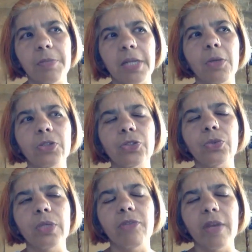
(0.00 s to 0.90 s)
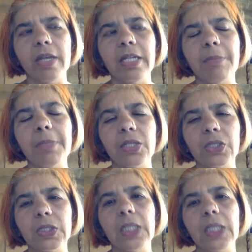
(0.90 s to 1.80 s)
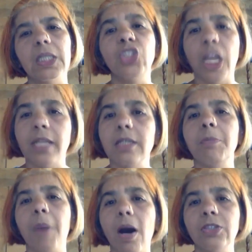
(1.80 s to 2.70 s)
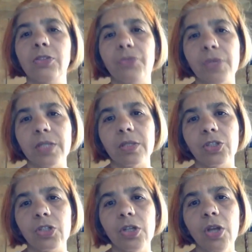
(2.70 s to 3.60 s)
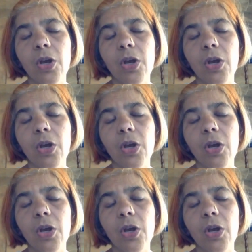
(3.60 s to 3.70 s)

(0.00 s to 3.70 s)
but I'm also very deeply interested in the gendered parts of research.